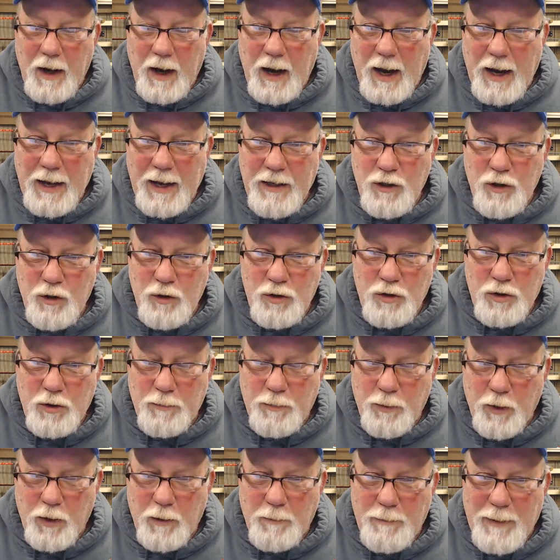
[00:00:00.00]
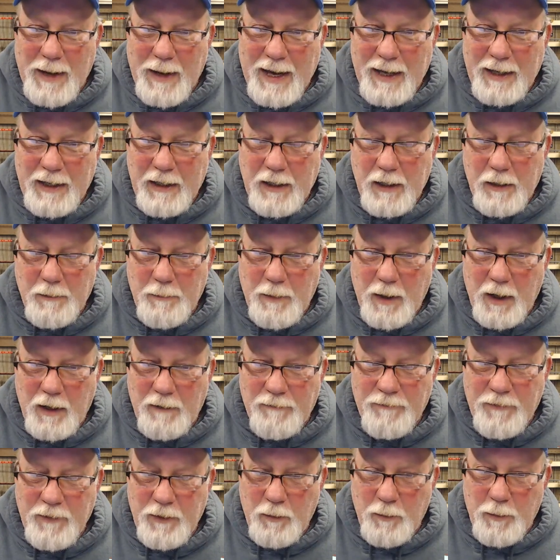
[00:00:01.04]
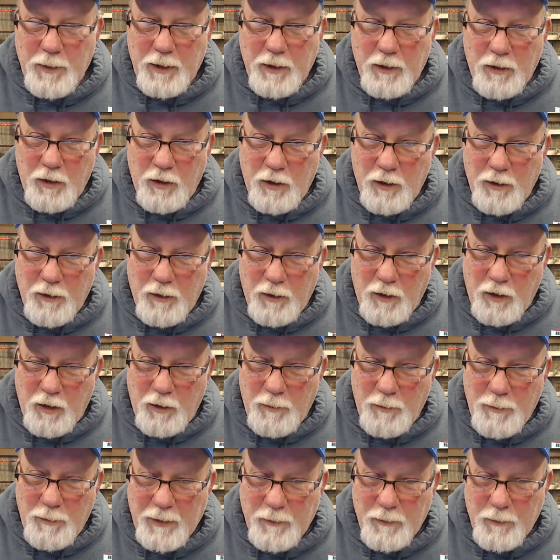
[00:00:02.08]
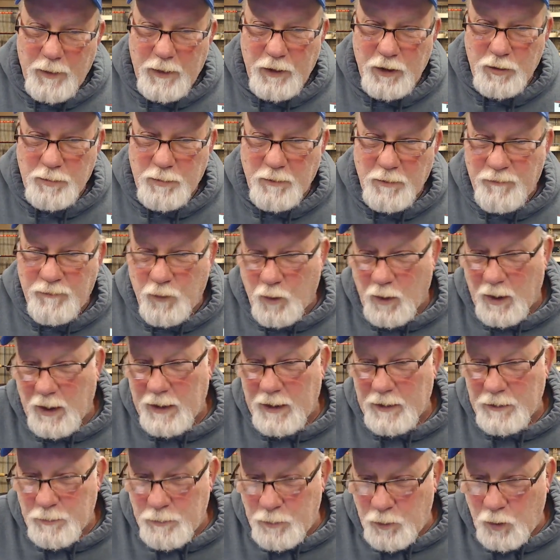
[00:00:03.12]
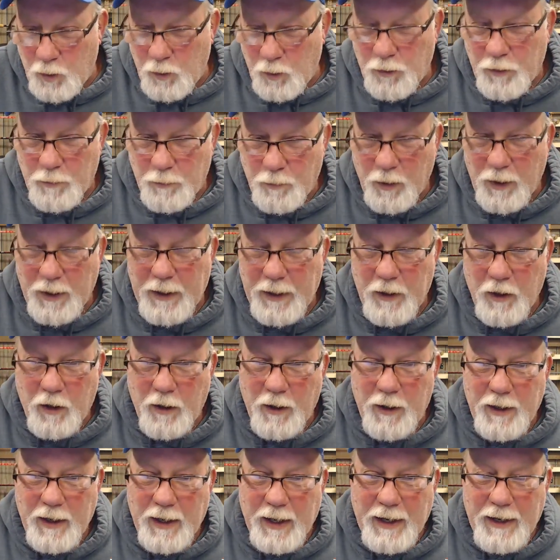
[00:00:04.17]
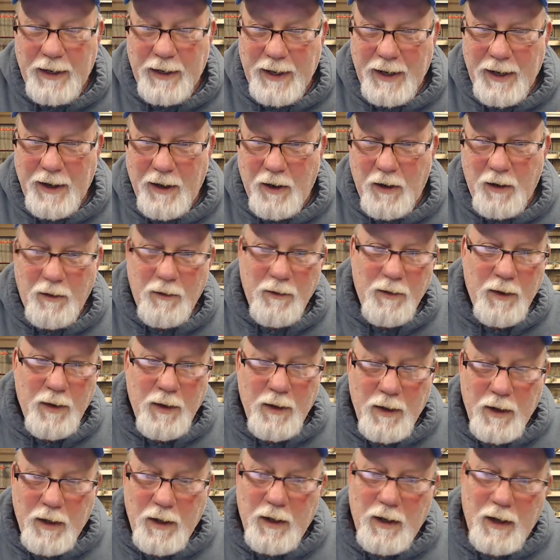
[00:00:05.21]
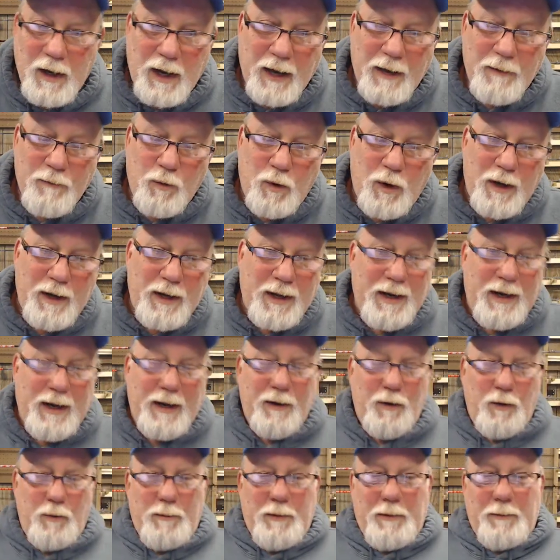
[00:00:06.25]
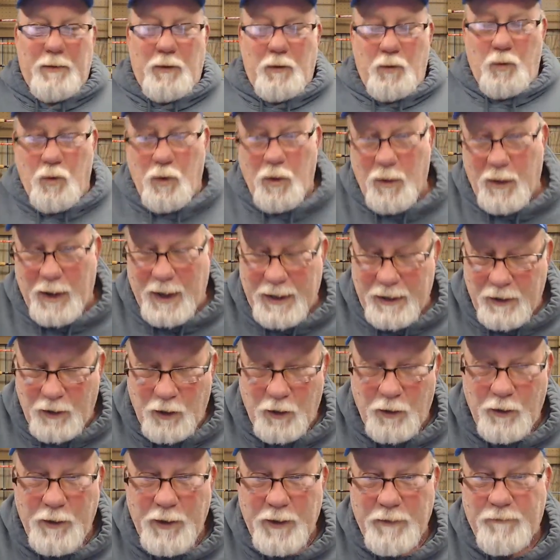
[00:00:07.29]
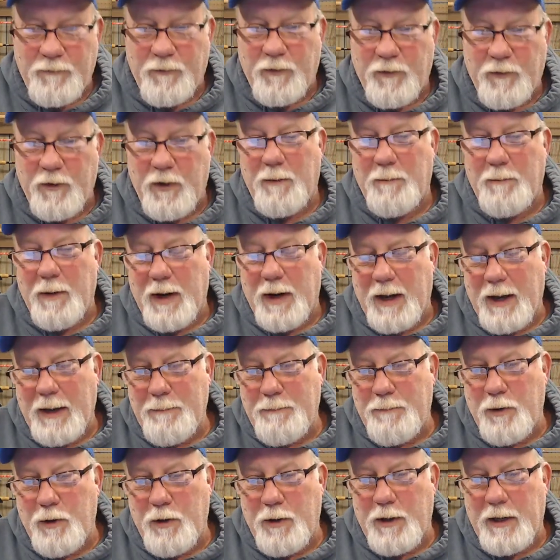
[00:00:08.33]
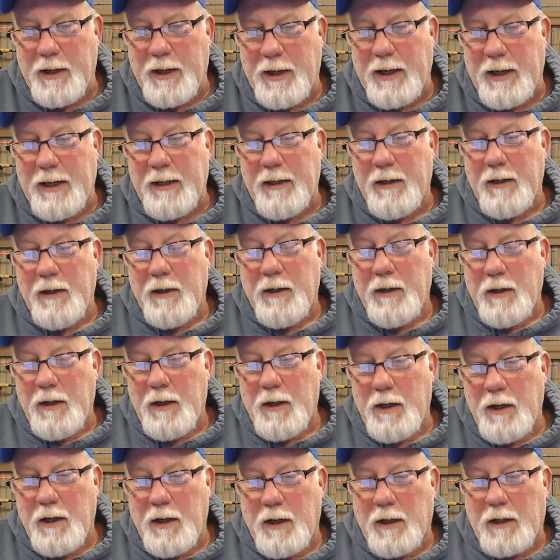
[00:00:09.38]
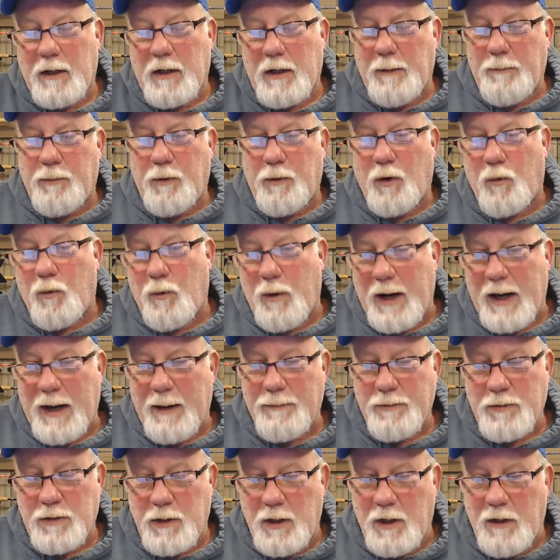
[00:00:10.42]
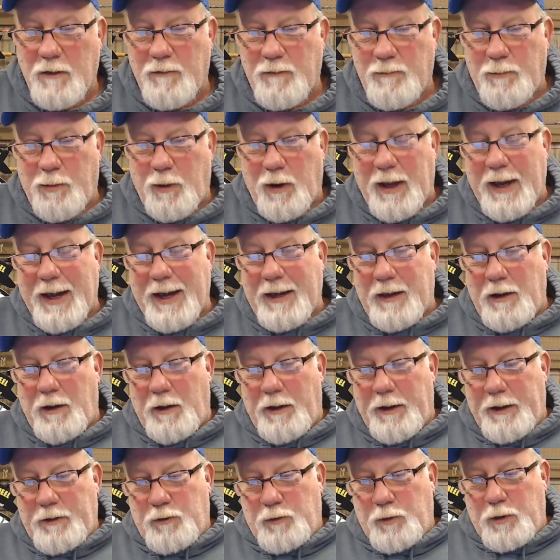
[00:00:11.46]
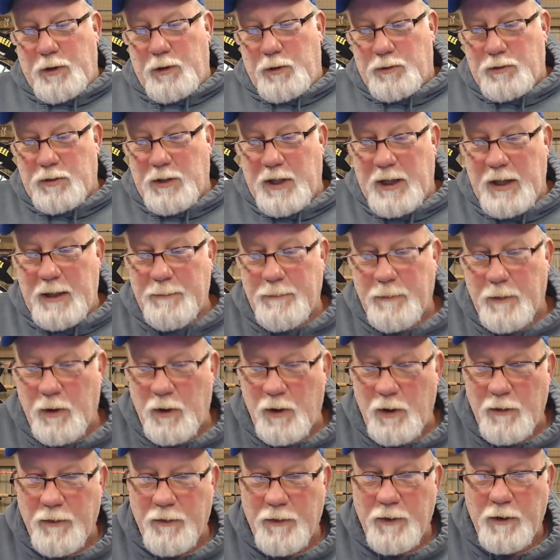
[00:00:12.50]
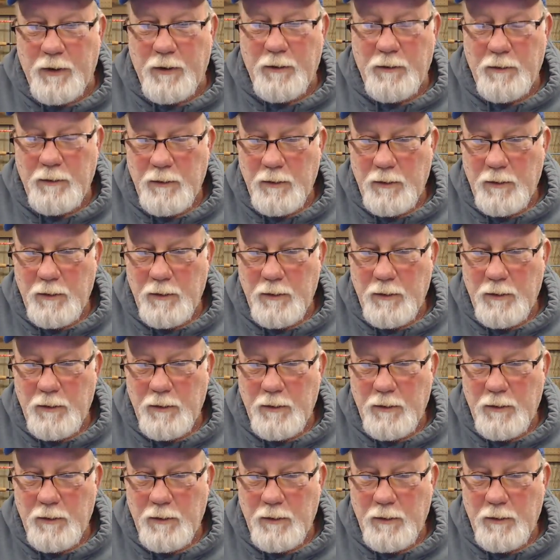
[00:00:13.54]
I used to put a backing of monofilament on all my reels before I spooled the braid on it. And now and I don't remember where I learned it from, but I put a couple of wraps of black electrical tape on the